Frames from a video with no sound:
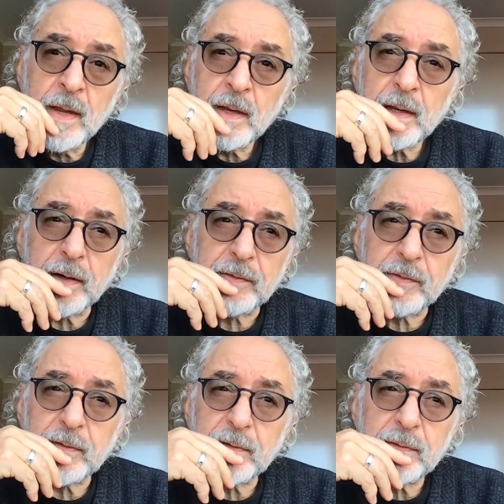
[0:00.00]
kind of
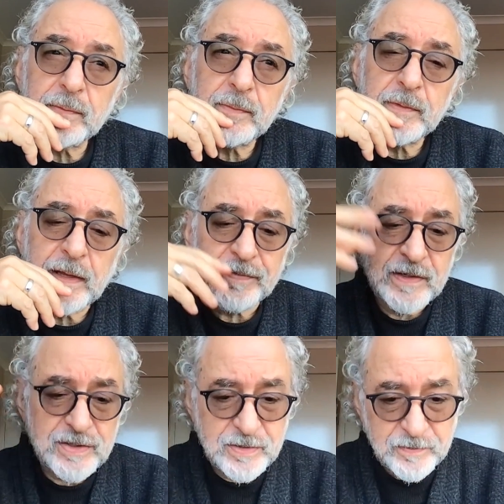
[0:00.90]

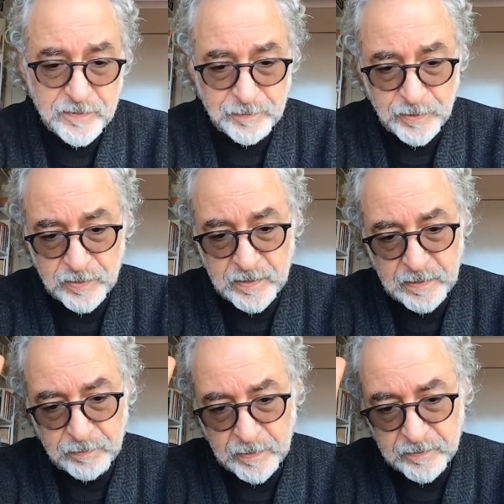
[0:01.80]
definition of
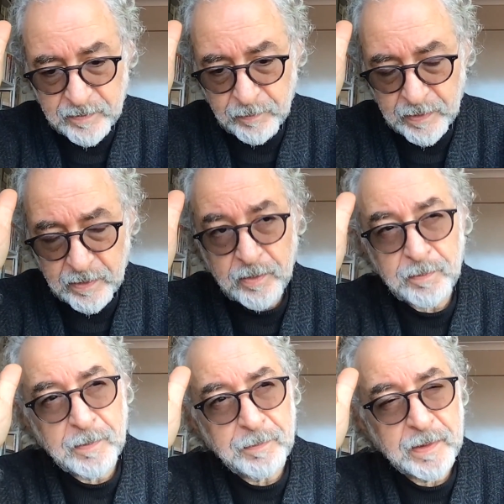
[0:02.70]
community, but
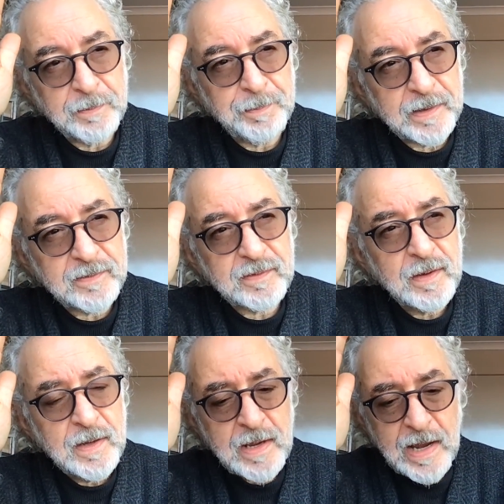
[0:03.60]
the best
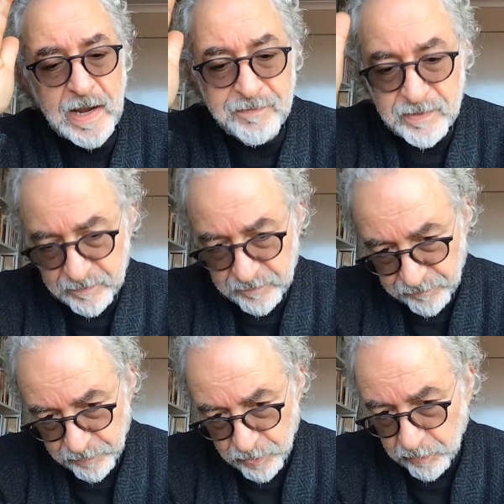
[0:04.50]
evidence
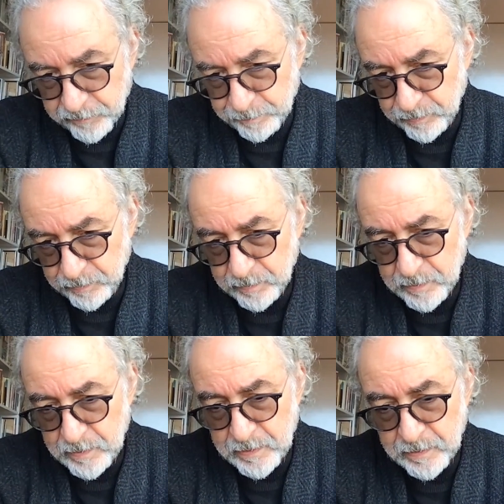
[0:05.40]
for the gospel
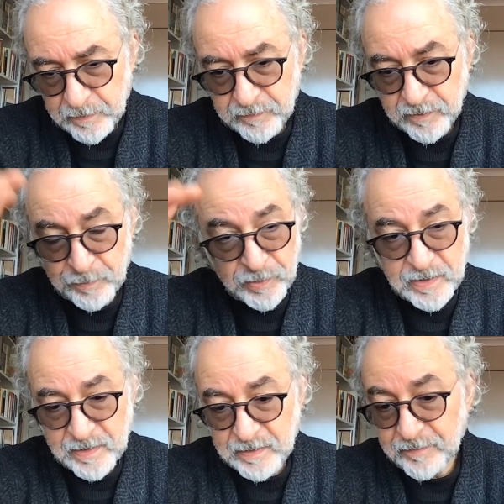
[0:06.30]
is a
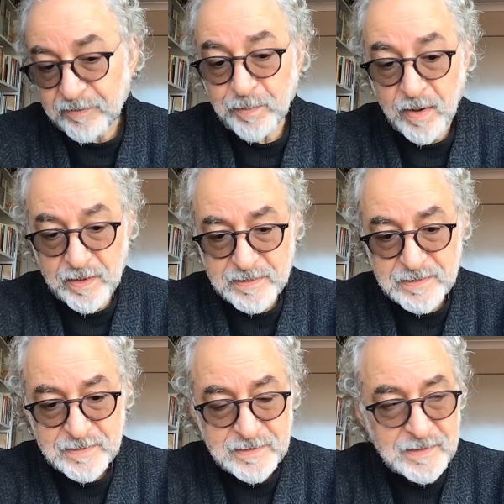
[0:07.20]
community that lives by it.
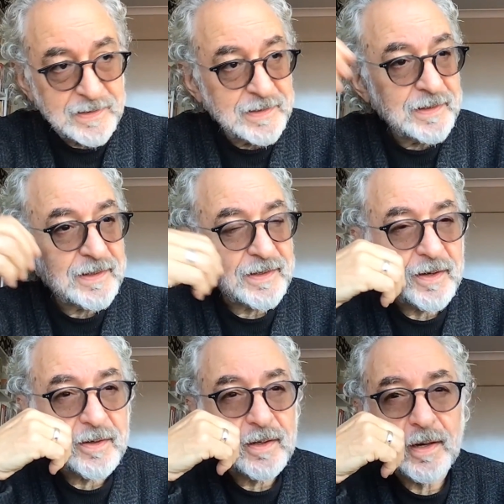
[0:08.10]

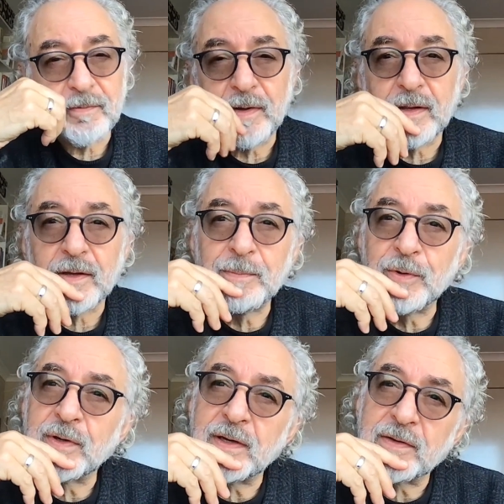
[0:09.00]
Kind of where the
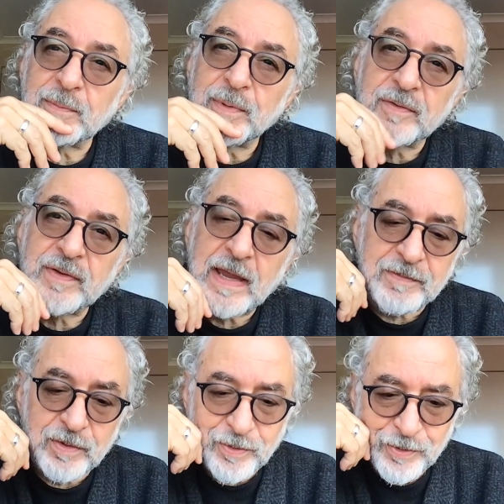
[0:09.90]
community is a bit of
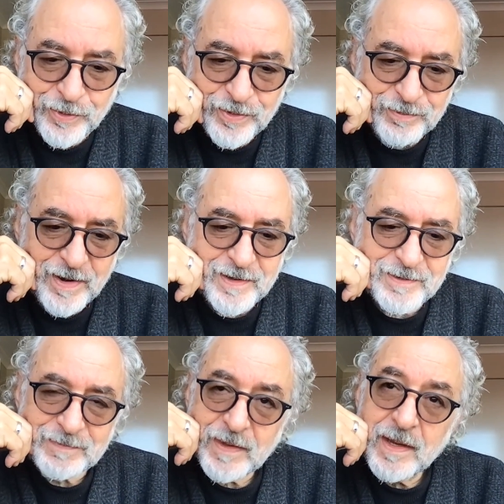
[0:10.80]
heaven on earth, right?
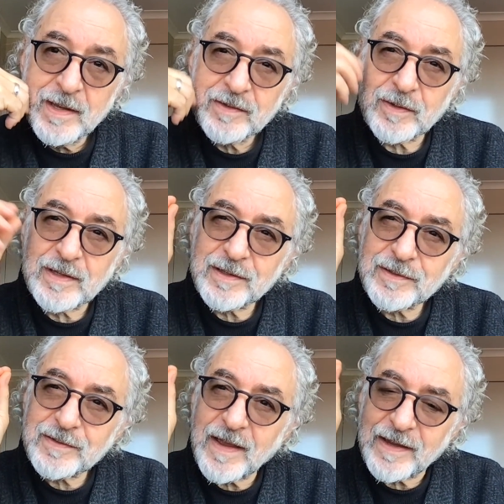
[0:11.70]
It's a little
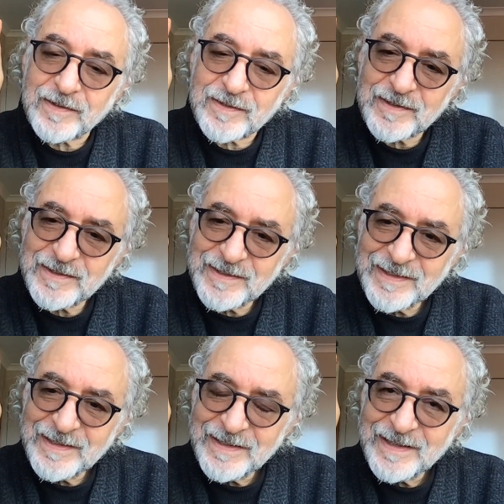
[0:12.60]
taste,
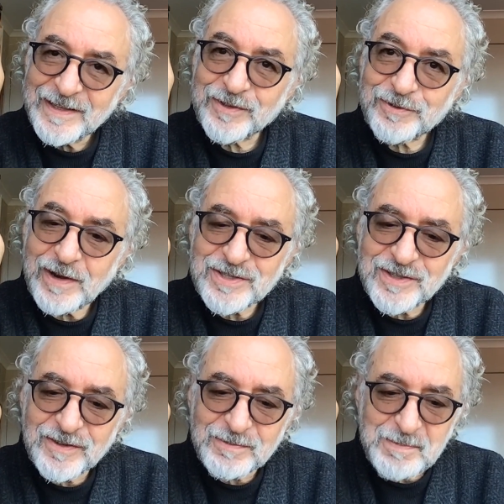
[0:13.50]
a scratch
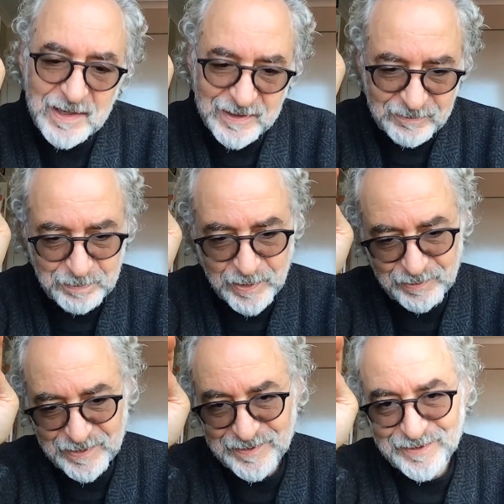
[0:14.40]
and smell
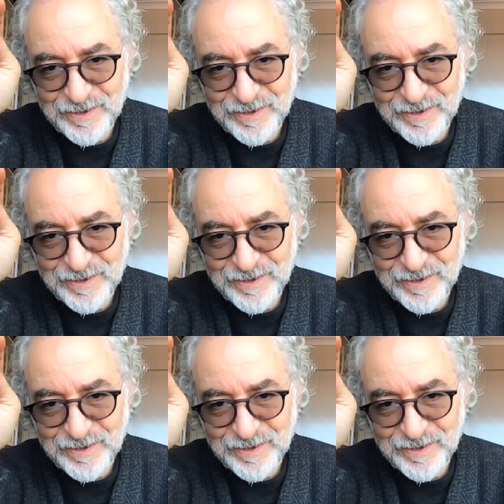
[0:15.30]
experience,